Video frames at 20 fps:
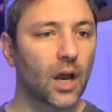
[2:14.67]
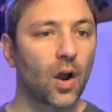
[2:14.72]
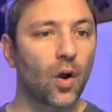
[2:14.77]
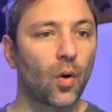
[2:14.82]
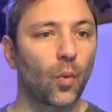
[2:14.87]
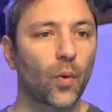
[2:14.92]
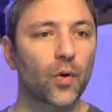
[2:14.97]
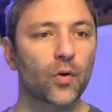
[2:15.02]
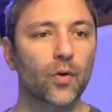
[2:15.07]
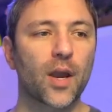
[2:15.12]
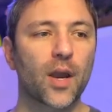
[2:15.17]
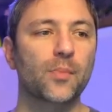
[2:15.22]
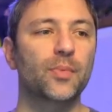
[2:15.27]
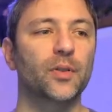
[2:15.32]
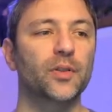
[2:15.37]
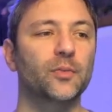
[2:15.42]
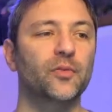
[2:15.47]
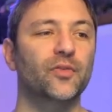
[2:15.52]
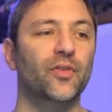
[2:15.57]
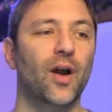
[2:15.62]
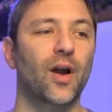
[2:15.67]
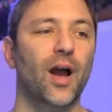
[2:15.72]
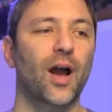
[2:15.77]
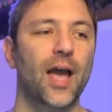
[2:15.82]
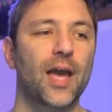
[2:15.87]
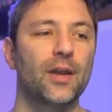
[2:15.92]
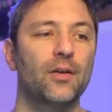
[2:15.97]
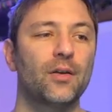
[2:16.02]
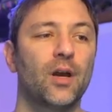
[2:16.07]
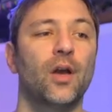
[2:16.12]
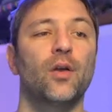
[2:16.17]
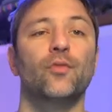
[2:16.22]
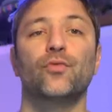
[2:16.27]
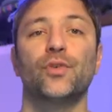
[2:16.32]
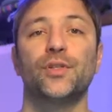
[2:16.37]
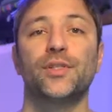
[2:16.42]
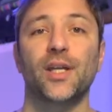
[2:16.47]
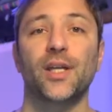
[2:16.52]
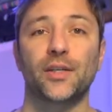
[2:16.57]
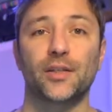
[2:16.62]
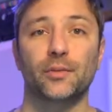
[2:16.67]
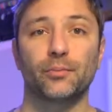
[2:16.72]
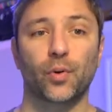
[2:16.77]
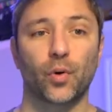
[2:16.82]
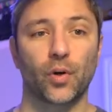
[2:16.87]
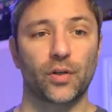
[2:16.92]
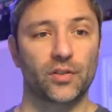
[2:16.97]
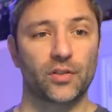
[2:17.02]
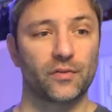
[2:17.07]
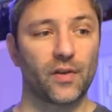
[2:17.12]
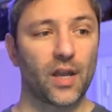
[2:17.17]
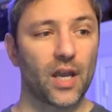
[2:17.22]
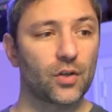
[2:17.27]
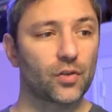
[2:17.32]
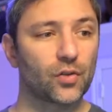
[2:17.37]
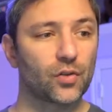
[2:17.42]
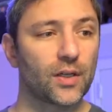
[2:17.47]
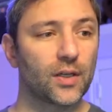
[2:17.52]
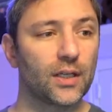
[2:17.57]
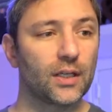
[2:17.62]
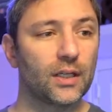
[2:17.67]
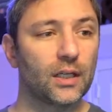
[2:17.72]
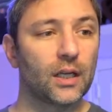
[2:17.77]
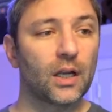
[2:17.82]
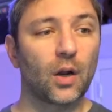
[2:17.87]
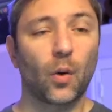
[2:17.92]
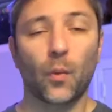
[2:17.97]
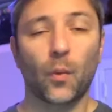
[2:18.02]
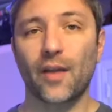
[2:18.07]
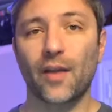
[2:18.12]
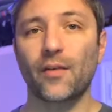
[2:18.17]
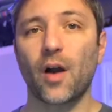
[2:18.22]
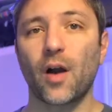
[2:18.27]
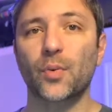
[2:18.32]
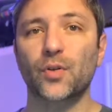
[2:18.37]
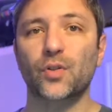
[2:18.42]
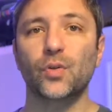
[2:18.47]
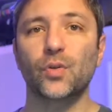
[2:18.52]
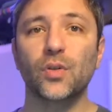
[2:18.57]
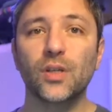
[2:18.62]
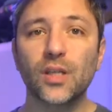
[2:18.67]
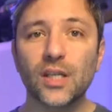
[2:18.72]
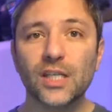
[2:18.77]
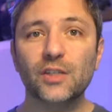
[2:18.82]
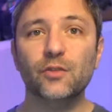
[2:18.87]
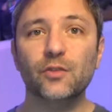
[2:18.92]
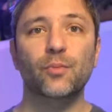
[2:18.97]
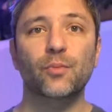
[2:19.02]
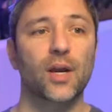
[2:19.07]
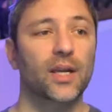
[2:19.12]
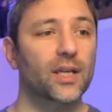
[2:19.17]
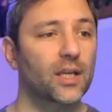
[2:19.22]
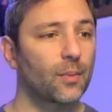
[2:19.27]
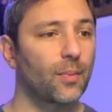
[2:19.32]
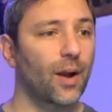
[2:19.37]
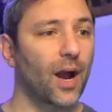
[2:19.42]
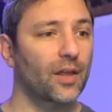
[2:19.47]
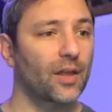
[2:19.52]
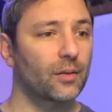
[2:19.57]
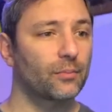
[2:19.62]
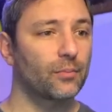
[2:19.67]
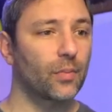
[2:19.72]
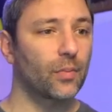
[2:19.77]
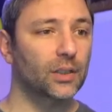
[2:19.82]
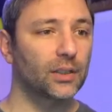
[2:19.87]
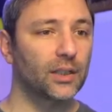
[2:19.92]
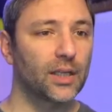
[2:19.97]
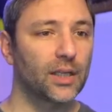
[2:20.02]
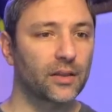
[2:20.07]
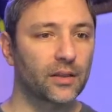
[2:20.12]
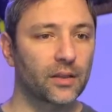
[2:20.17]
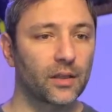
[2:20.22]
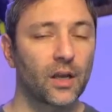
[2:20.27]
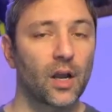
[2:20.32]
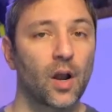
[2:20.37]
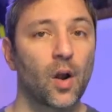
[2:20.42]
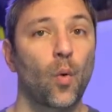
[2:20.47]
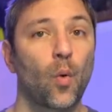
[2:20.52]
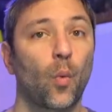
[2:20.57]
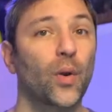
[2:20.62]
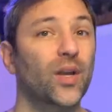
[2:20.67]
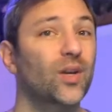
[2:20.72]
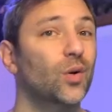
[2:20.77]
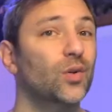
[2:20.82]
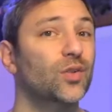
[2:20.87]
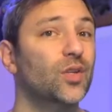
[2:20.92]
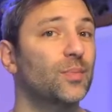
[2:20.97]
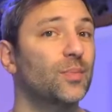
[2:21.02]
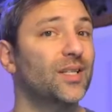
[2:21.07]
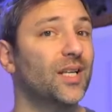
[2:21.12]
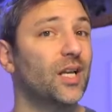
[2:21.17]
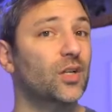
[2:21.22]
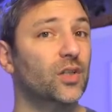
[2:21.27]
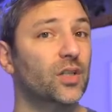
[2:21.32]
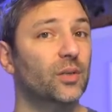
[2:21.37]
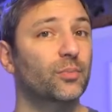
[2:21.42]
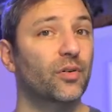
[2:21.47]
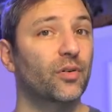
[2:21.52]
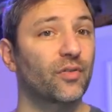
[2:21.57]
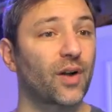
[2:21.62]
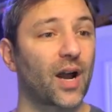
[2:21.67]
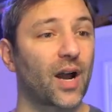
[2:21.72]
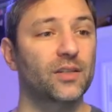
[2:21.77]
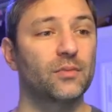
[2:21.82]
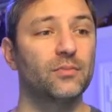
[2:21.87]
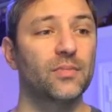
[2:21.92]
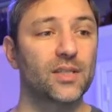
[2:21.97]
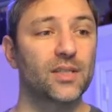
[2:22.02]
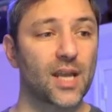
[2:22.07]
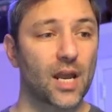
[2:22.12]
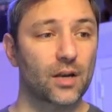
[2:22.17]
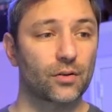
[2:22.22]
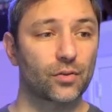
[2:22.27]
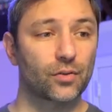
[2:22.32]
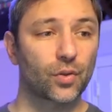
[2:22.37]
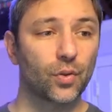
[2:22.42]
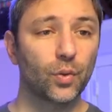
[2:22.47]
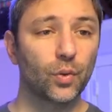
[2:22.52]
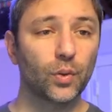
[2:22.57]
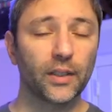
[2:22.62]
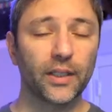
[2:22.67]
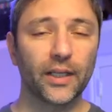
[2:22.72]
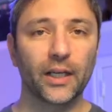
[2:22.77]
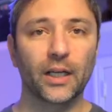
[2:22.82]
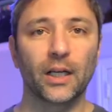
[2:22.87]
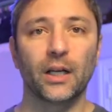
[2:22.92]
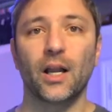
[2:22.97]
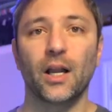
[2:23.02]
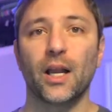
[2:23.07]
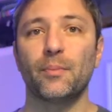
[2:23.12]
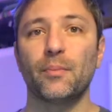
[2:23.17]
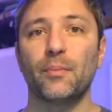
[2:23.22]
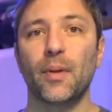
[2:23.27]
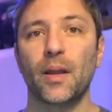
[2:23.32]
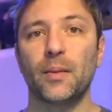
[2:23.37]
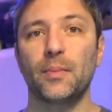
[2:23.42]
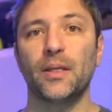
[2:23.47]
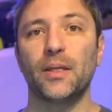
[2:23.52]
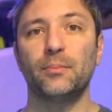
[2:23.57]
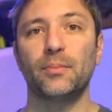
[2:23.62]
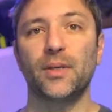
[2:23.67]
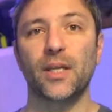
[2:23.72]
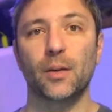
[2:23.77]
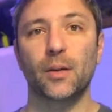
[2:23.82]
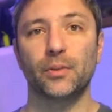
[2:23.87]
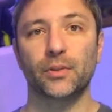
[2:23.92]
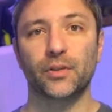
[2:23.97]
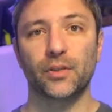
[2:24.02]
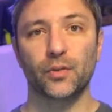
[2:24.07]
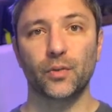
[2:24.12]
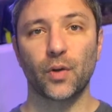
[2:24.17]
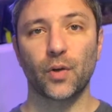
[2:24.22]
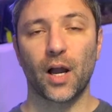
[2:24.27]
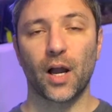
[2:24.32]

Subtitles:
we were able to provide redundant points of entry. We have opportunities for breaking apart the monolith. We could also potentially provide some standard tooling and maybe be able to